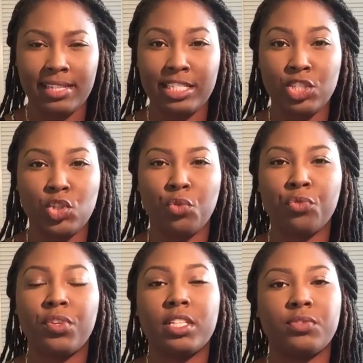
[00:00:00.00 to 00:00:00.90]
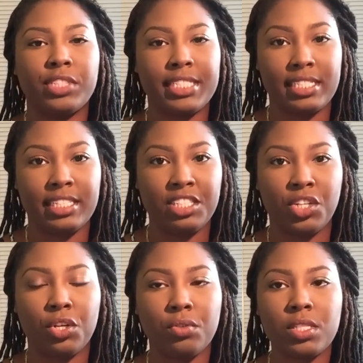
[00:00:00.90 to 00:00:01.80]
sizes don't fit as far as
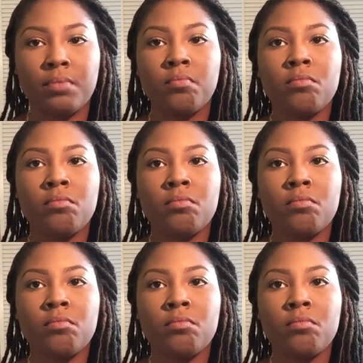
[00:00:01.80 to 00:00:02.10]
length goes.